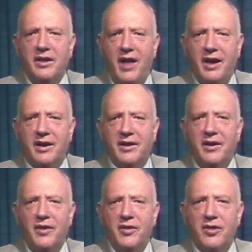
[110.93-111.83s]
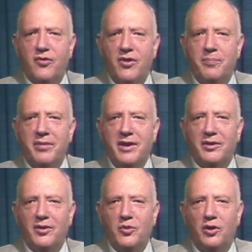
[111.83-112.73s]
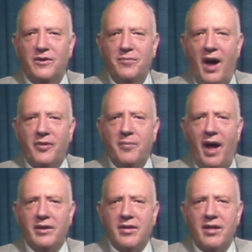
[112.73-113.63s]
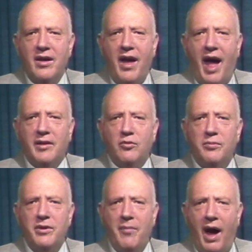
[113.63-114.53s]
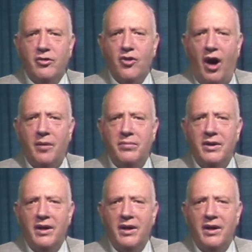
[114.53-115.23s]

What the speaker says: taking this trip into the world of mathematics, and it will be my job,